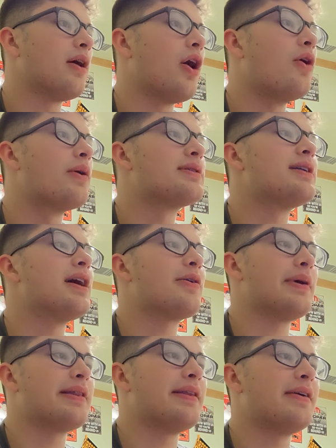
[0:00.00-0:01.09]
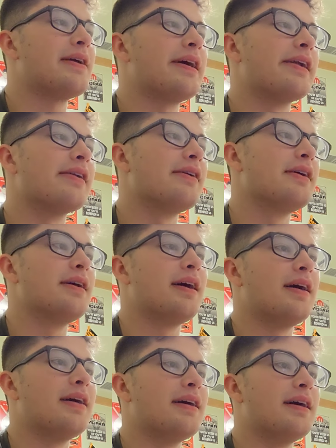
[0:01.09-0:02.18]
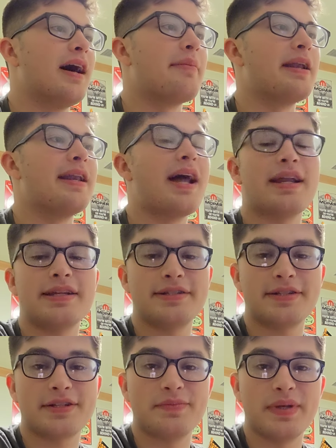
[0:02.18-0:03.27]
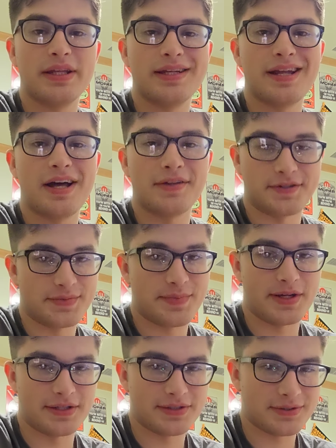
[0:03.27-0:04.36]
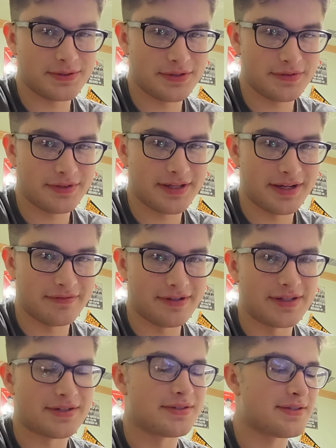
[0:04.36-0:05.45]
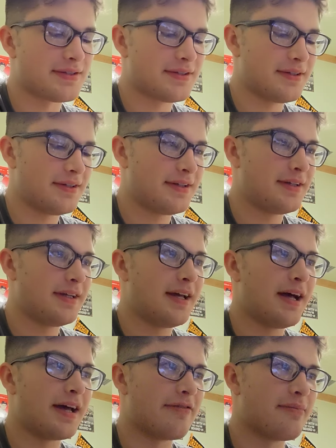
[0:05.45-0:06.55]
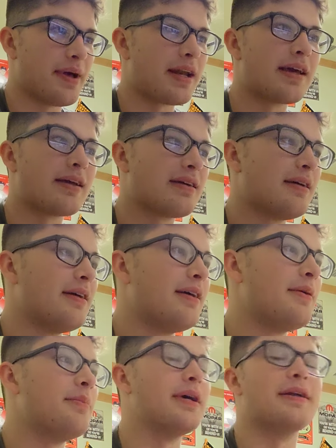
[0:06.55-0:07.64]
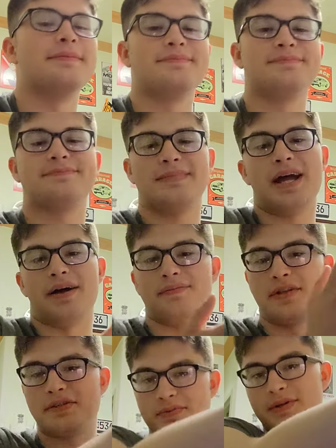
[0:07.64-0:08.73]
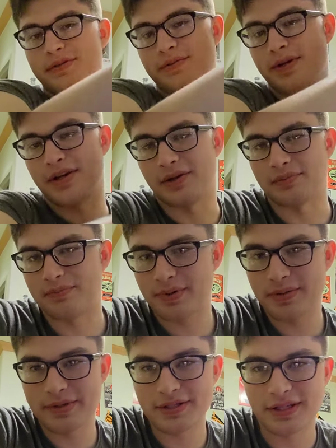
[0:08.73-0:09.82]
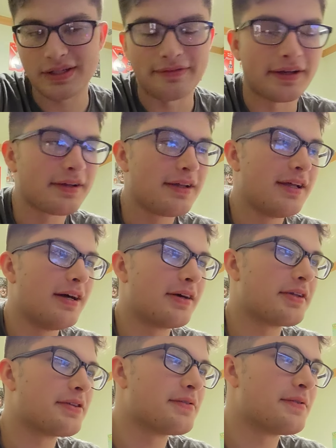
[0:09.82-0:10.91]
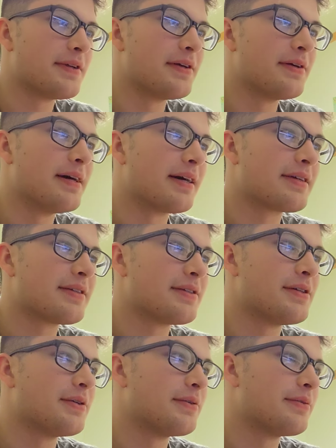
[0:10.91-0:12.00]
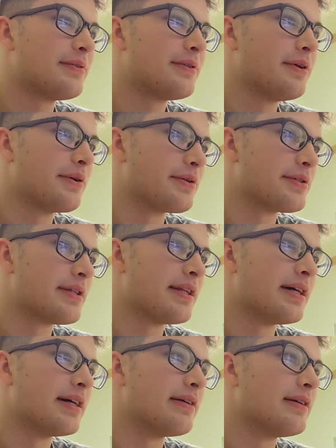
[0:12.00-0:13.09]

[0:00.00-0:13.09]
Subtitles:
oh, it's not quite there yet. I'm at $96 million spent exclusively on vehicles. I have many, but yeah, that's what I was working on pretty much all evening. I'll get this video out because there's no use in